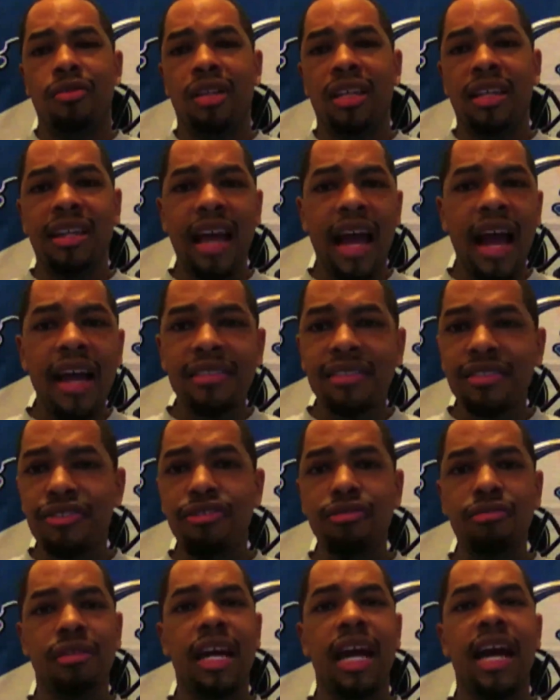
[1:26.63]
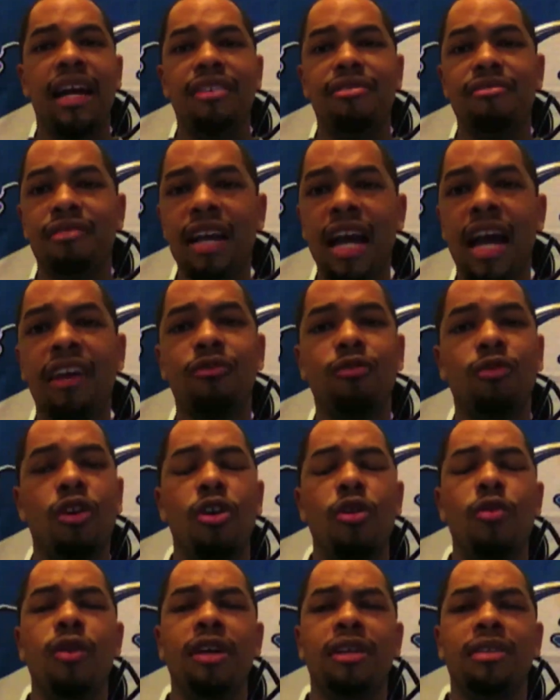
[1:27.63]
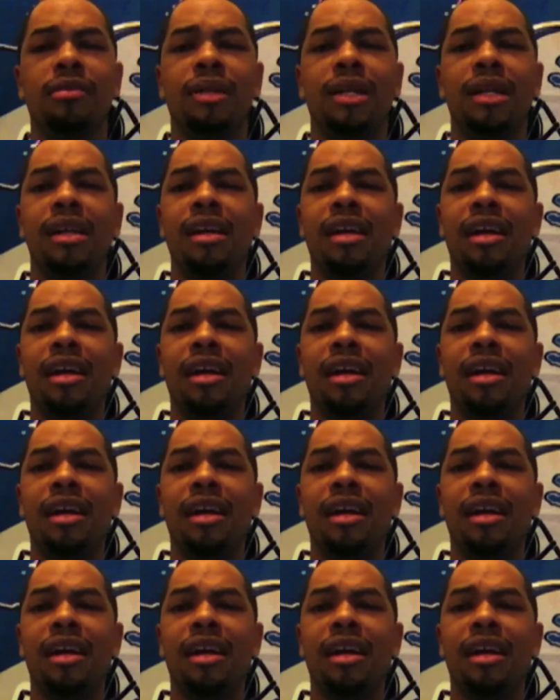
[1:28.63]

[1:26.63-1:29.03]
The guys that you got to roll with them.